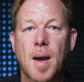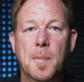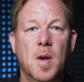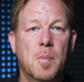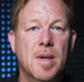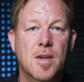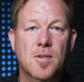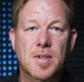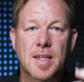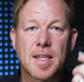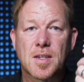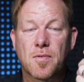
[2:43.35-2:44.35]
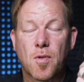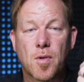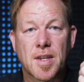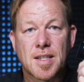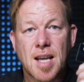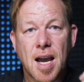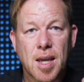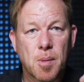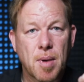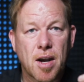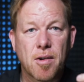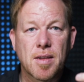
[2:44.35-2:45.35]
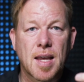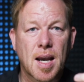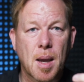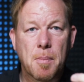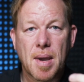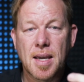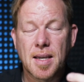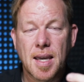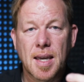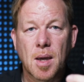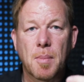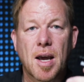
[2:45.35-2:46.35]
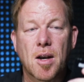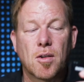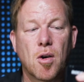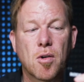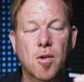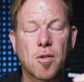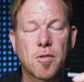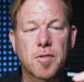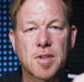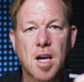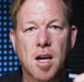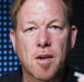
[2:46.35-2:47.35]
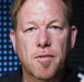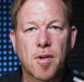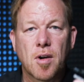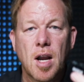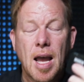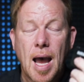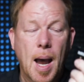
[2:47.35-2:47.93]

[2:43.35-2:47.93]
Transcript: I'm going to be using this for the documentary that I'm making about a local photographer.